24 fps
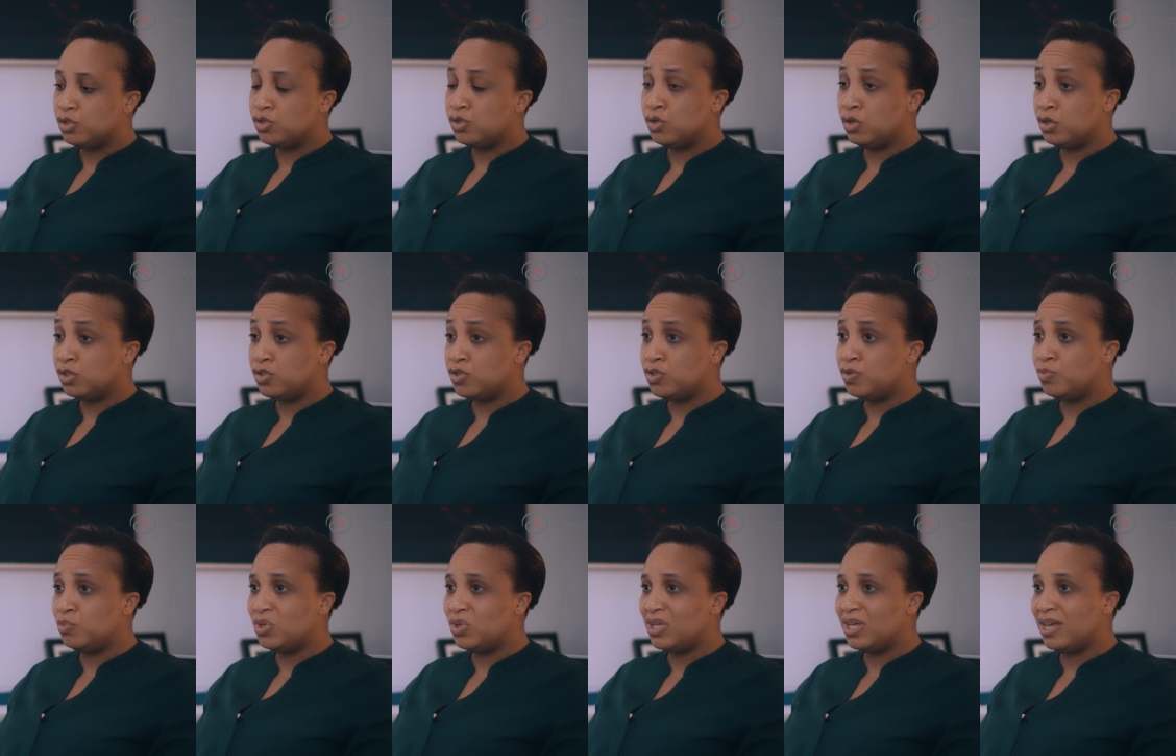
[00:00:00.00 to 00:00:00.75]
taught
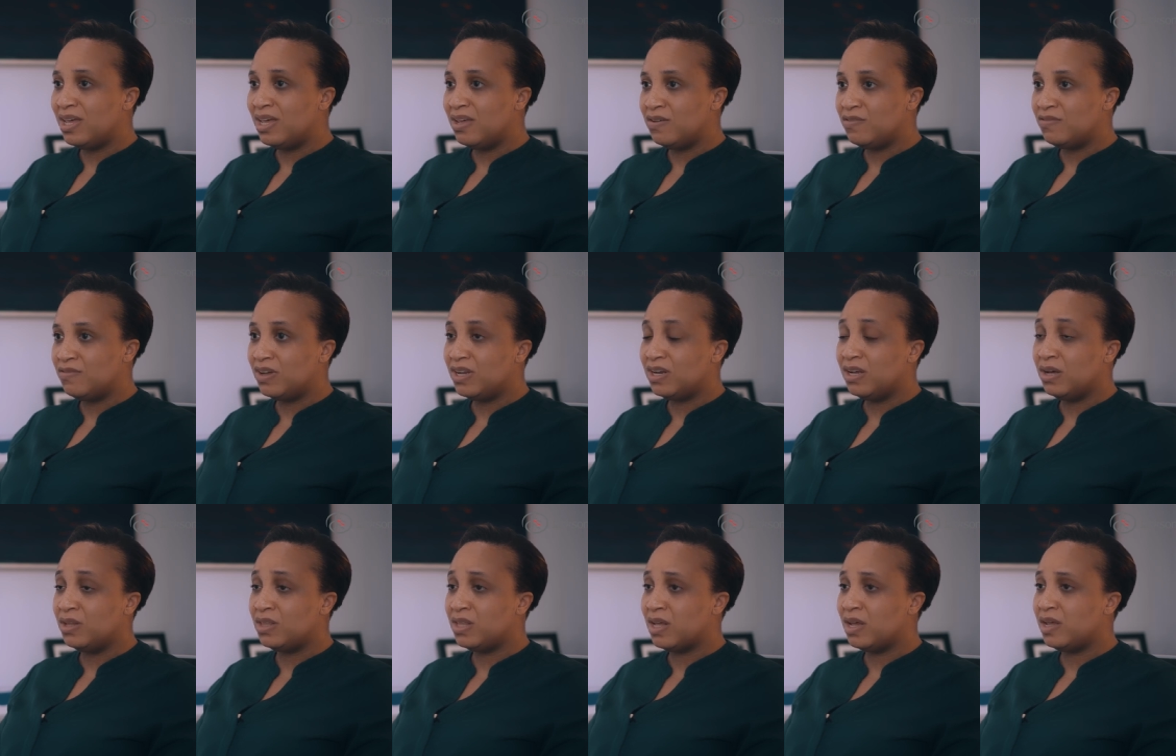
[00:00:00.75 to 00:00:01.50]
to behave
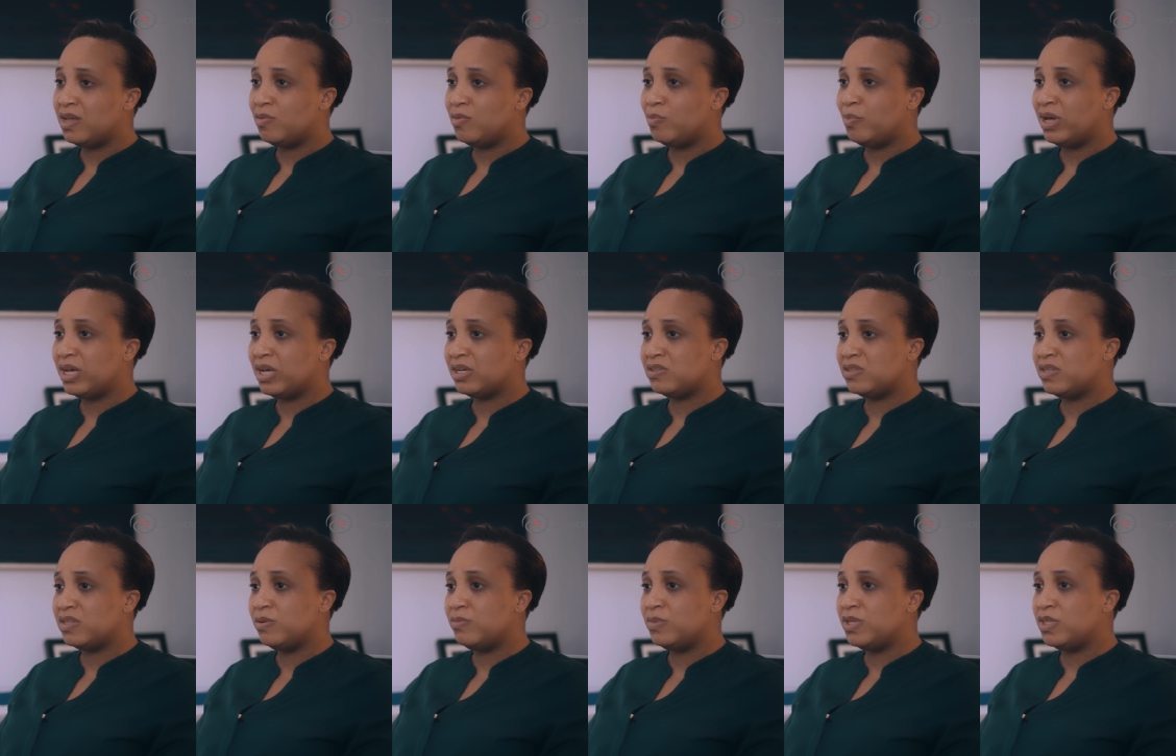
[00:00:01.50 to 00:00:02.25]
and how that
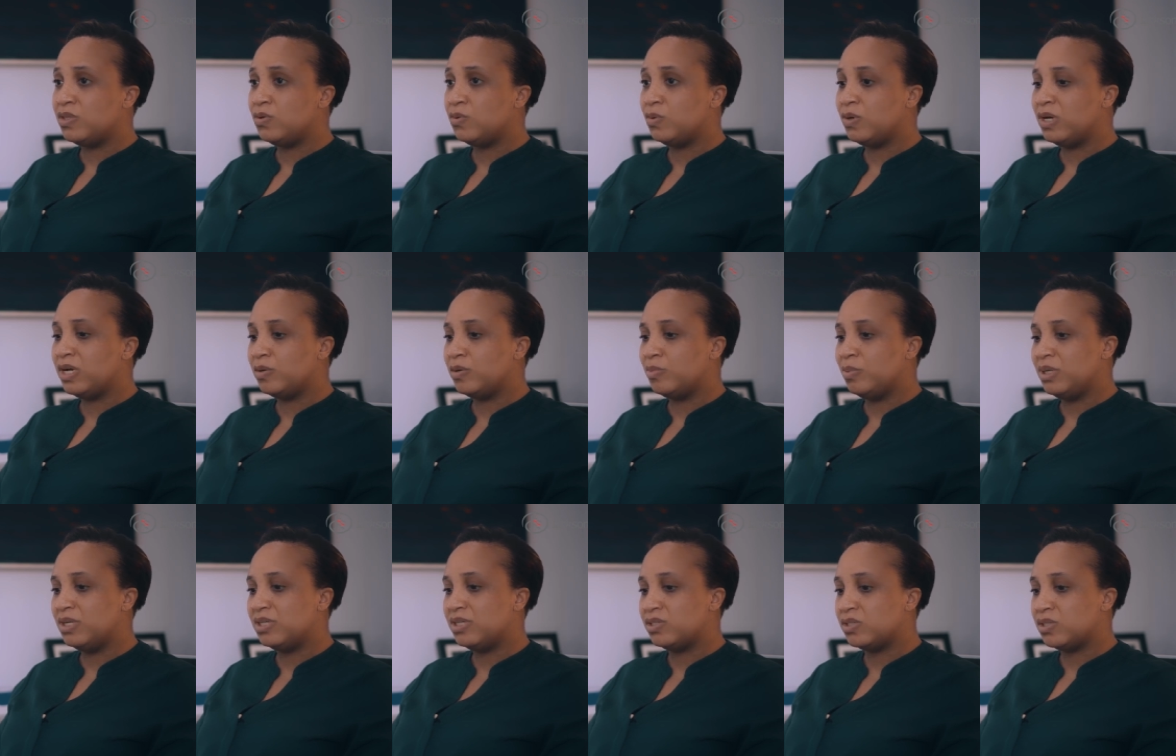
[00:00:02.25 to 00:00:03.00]
impacts them in the
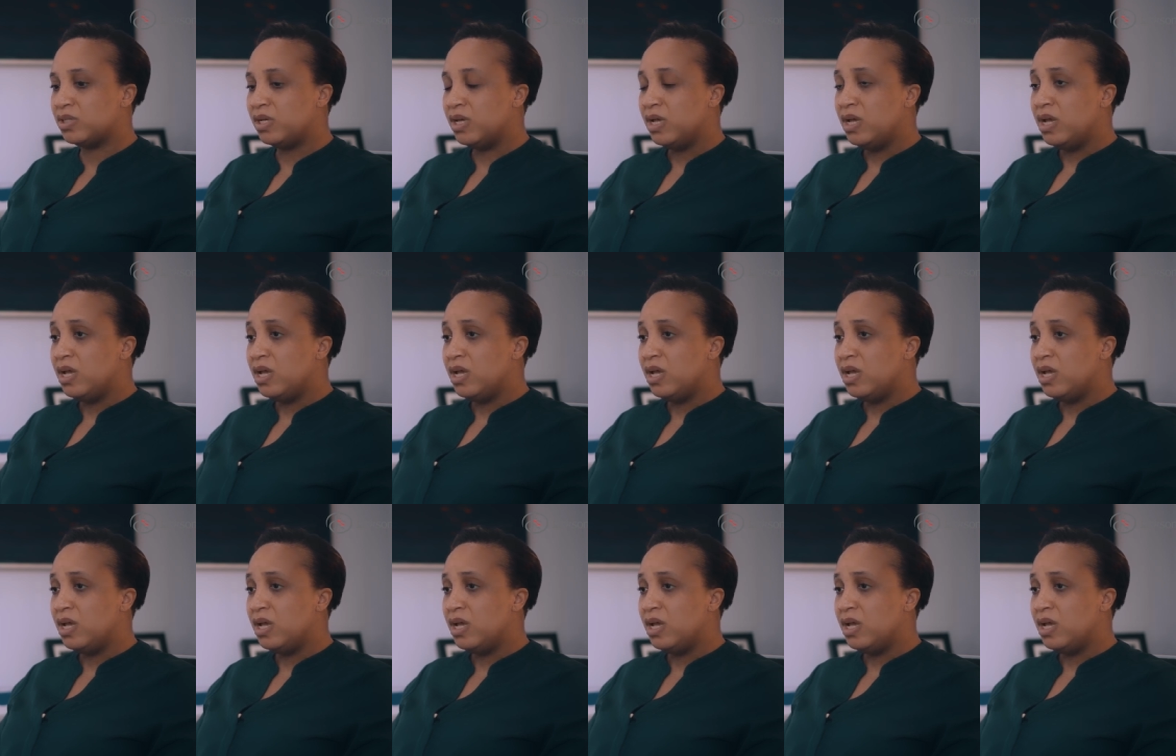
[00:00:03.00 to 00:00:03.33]
workplace.